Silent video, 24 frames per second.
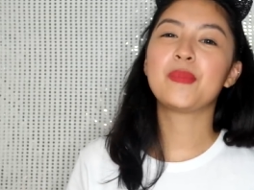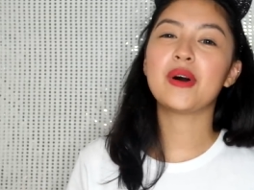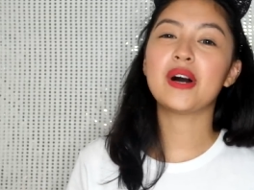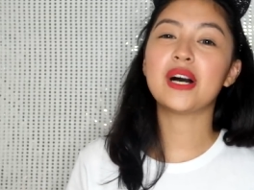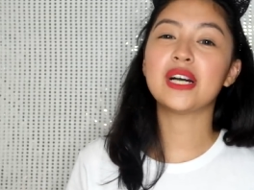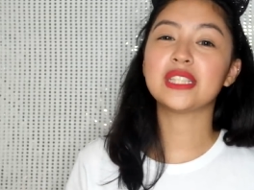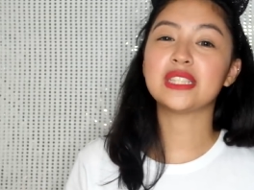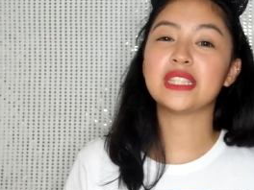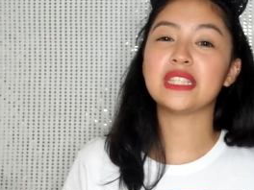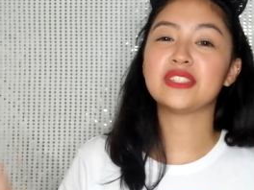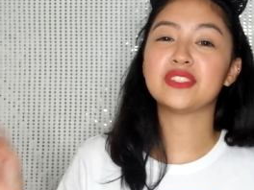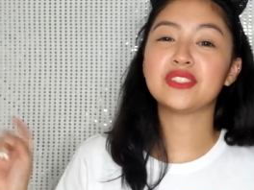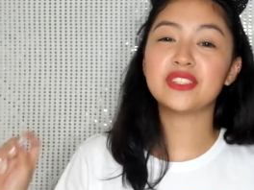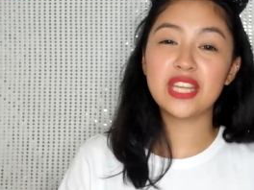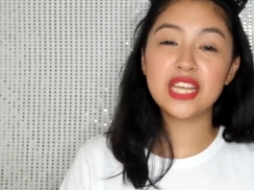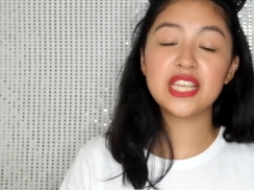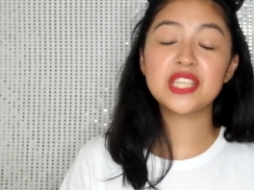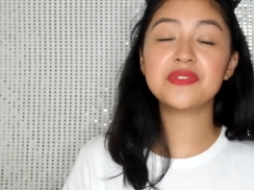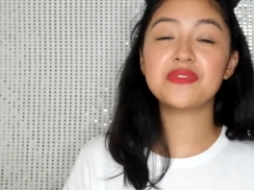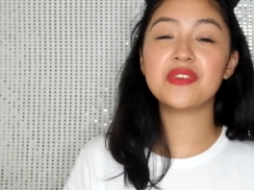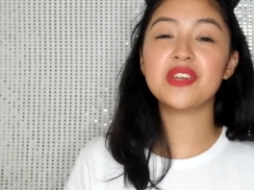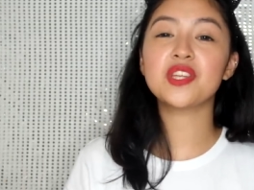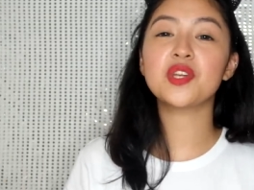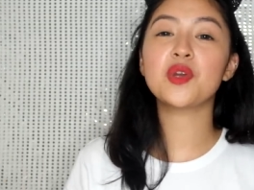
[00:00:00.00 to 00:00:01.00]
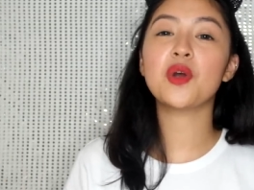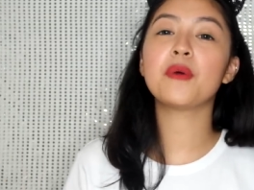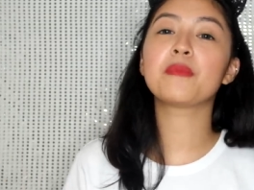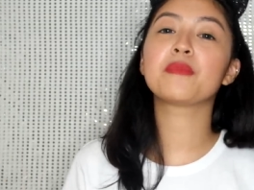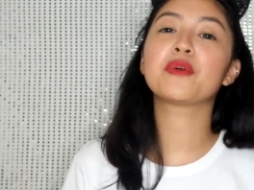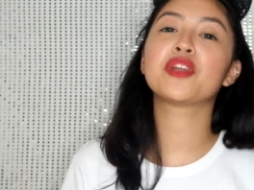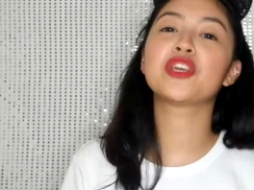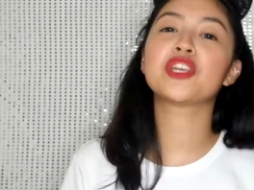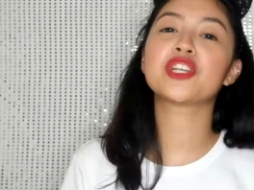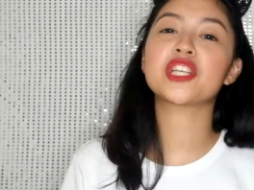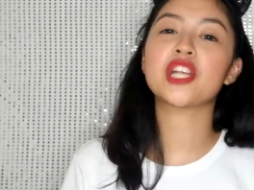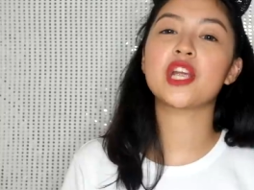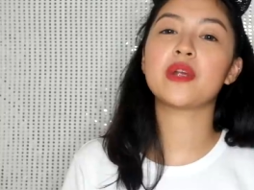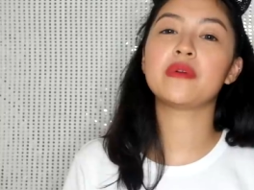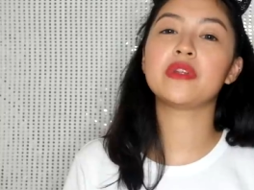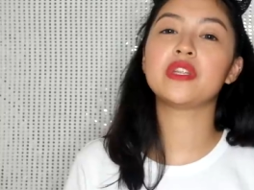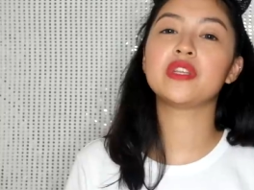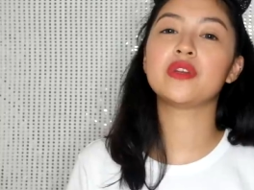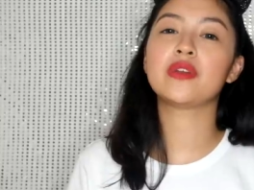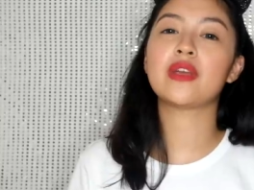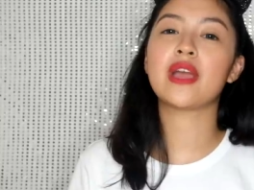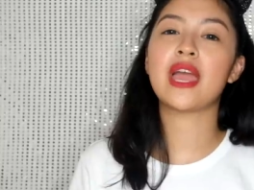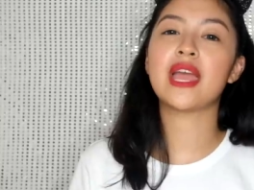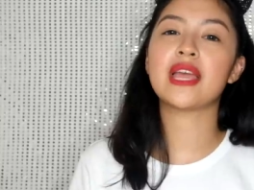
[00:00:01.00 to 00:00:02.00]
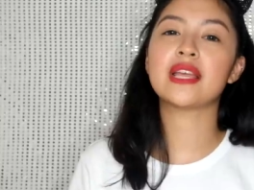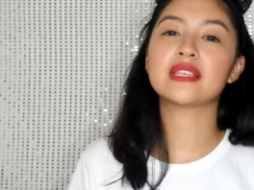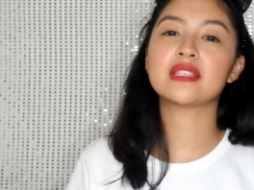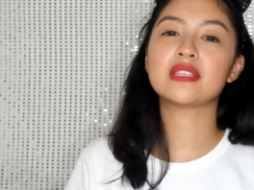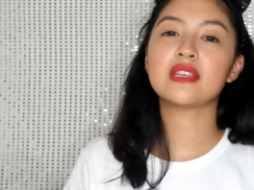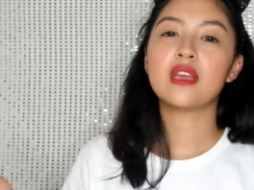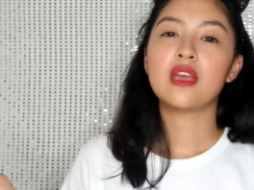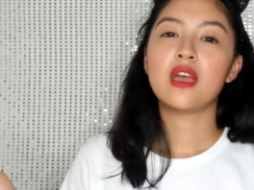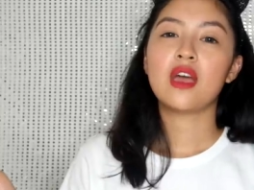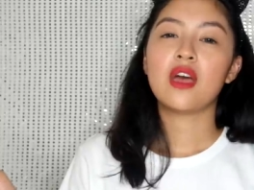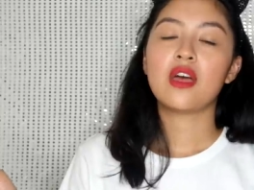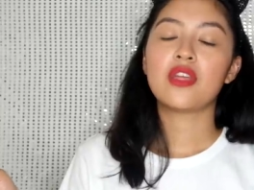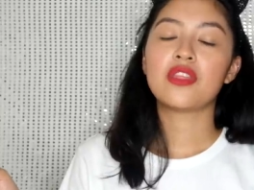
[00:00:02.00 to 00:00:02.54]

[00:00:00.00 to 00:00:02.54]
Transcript: But in today's video, I'm going to share with you guys